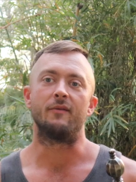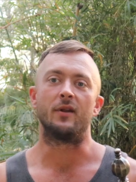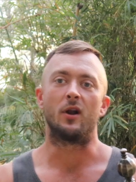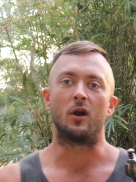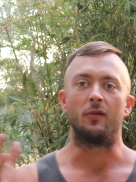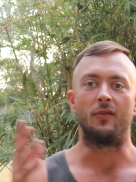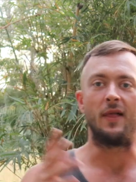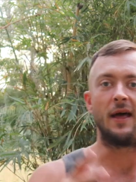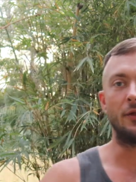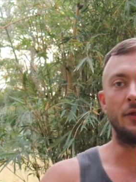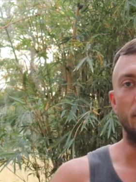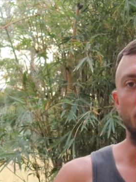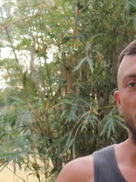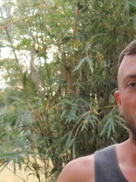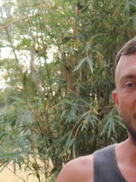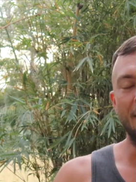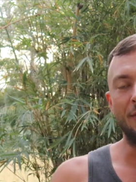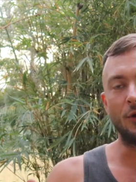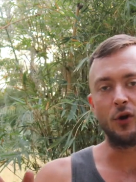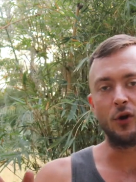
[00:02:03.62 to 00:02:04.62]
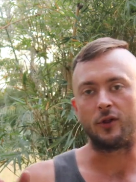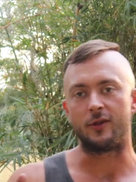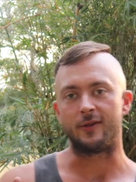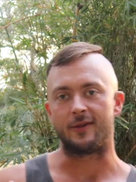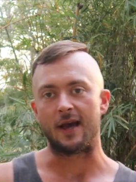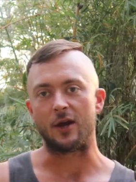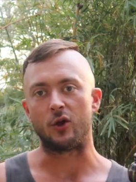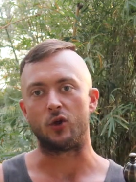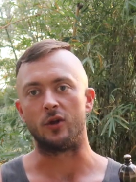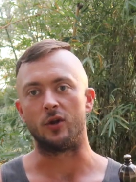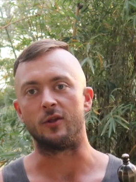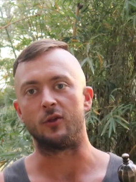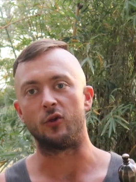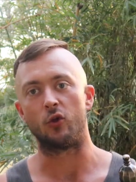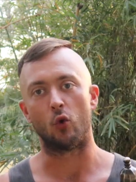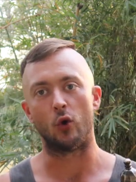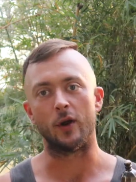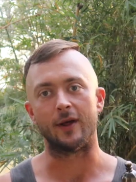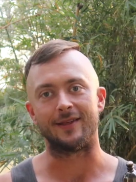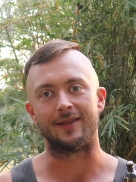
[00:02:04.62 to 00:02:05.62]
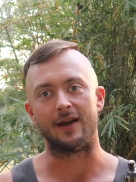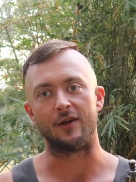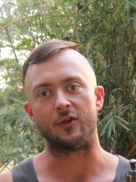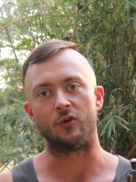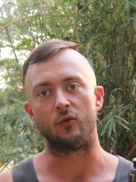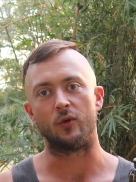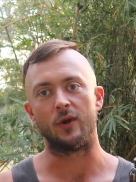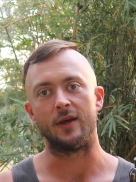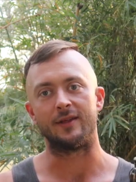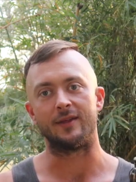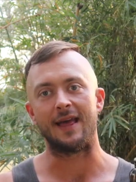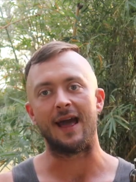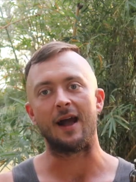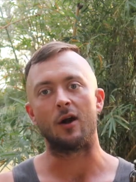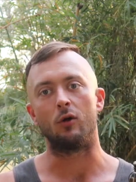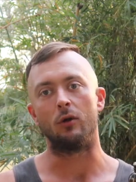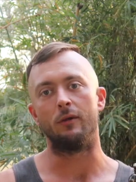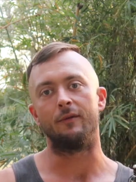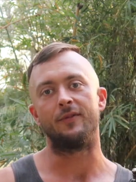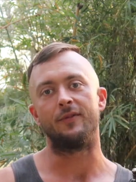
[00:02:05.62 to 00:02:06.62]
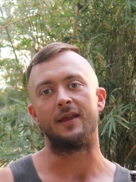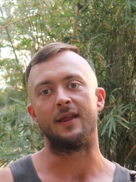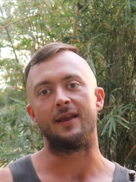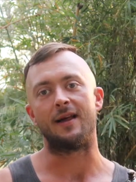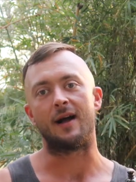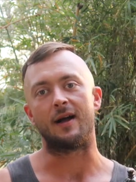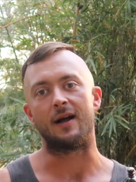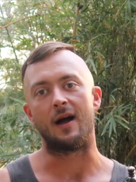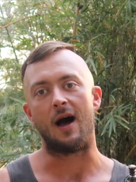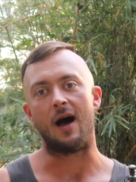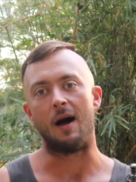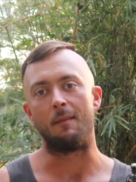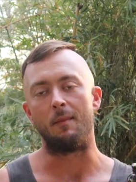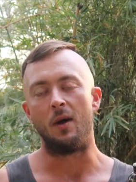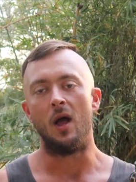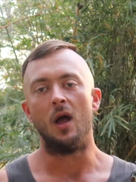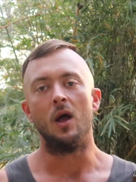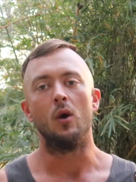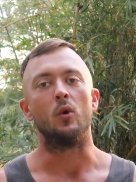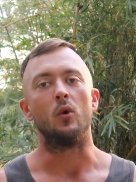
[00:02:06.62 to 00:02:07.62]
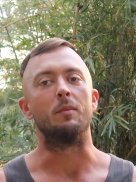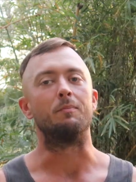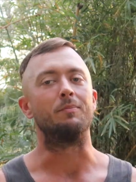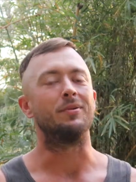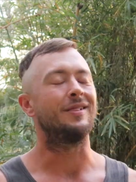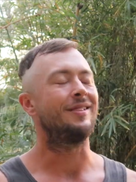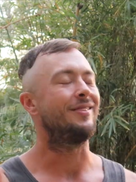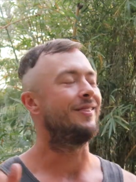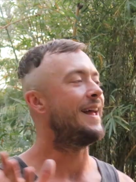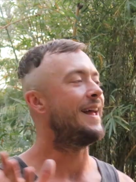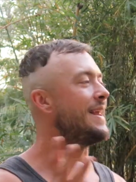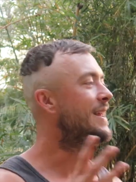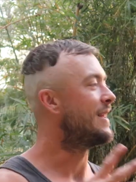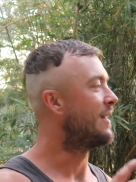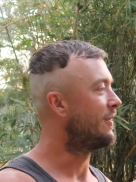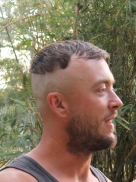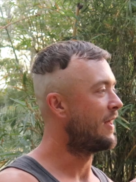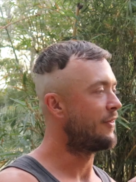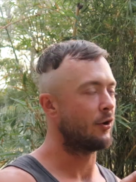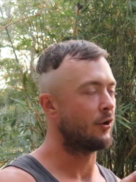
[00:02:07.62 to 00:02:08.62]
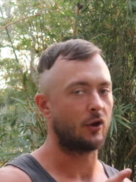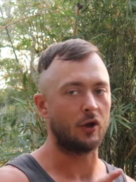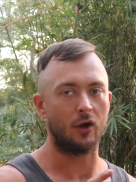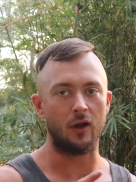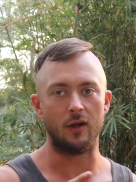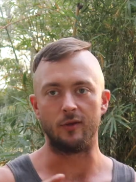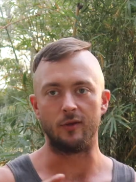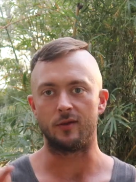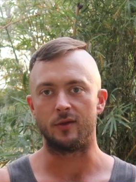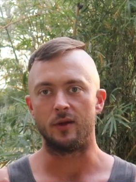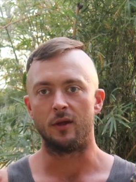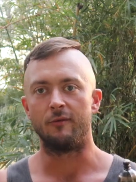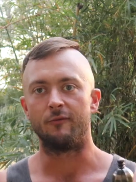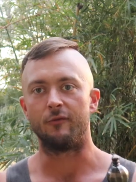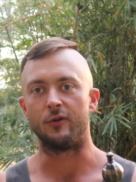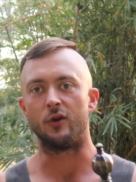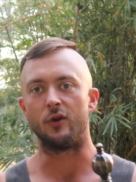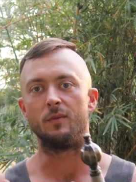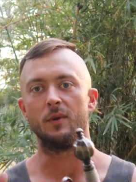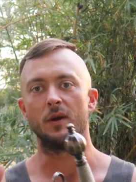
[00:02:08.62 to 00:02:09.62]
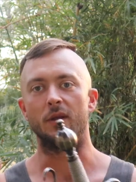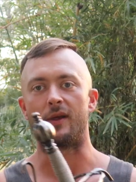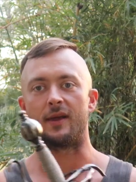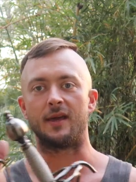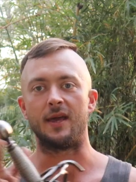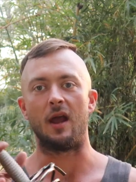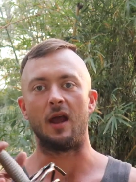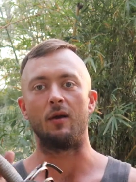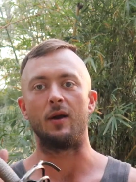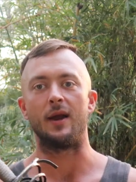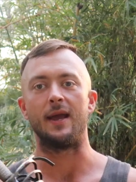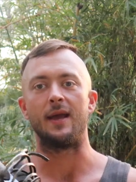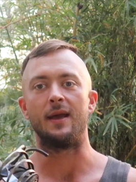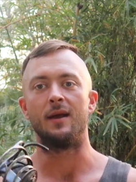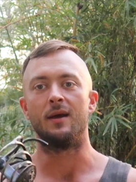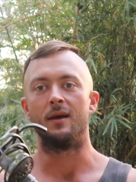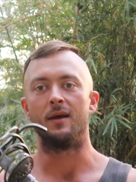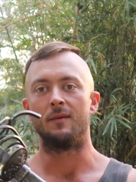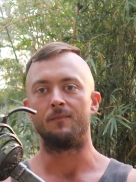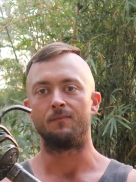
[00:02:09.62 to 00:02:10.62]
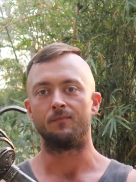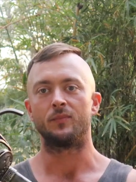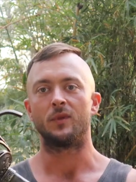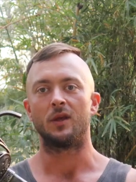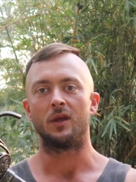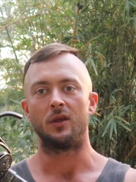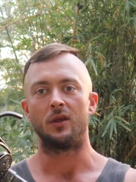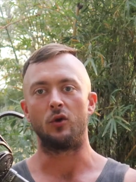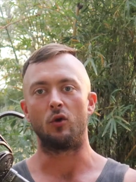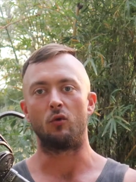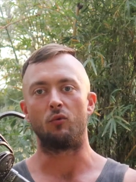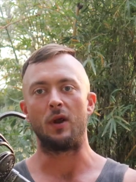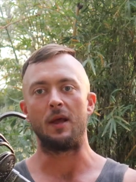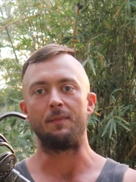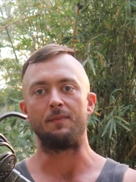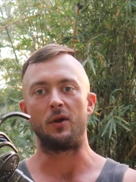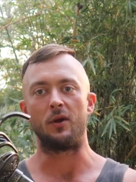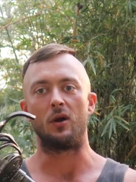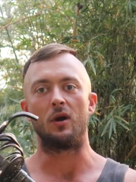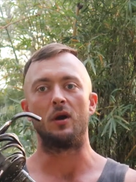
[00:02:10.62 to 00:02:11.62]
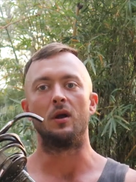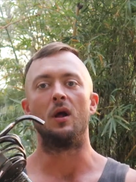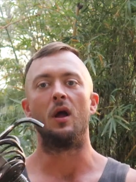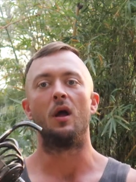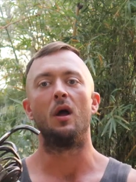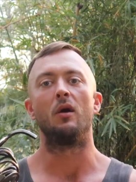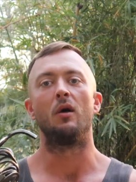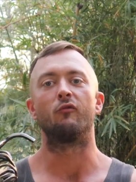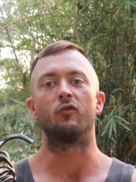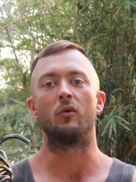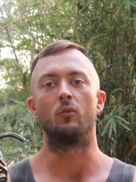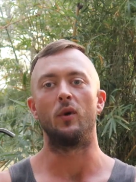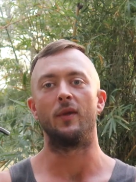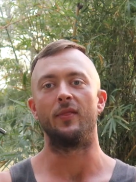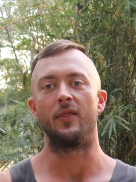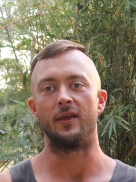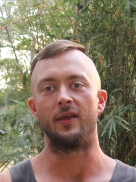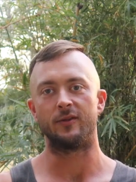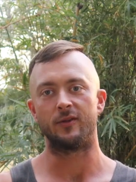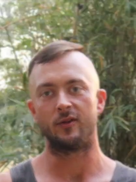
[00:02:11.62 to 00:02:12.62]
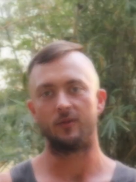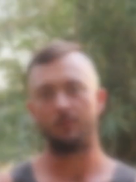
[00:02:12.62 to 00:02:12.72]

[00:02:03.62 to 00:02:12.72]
in our leather goods section and sword accessories at cultofathena.com, we have plenty of leather goods for you to be able to carry your rapier from Windlass.